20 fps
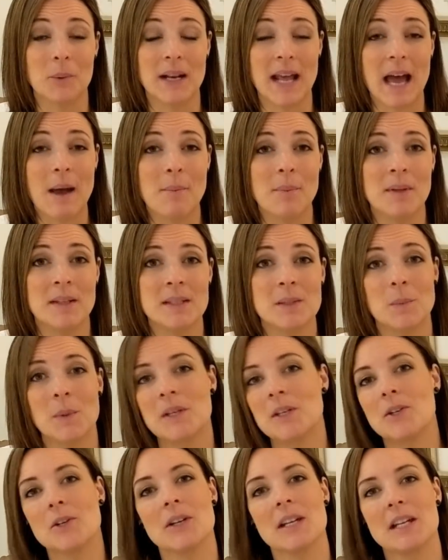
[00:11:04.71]
What happens
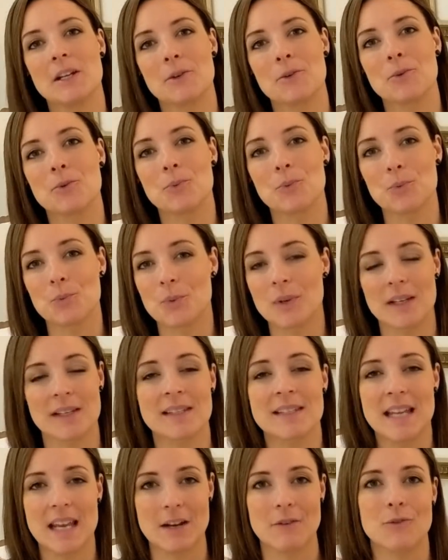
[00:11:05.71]
when you're in a
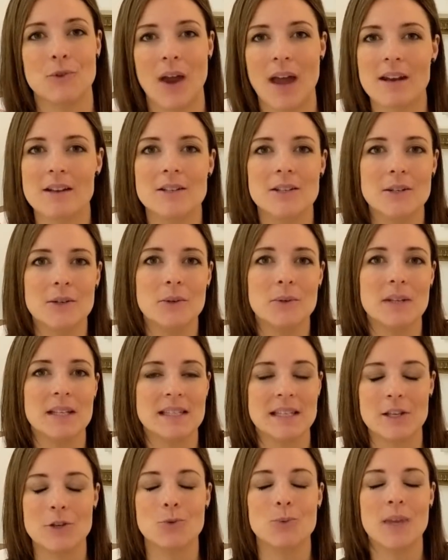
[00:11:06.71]
state of gratitude
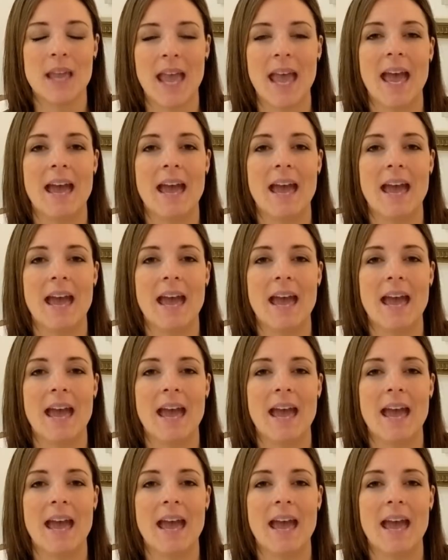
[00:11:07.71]
is that you